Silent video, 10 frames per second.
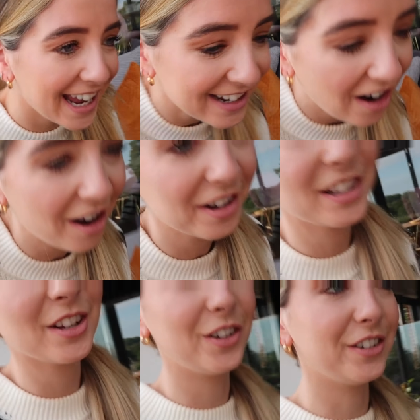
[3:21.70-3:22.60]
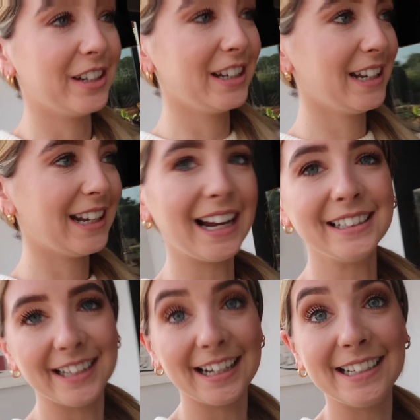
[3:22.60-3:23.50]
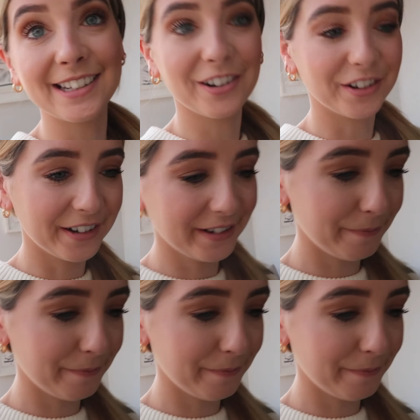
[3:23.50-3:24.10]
get your harness on and your lead on.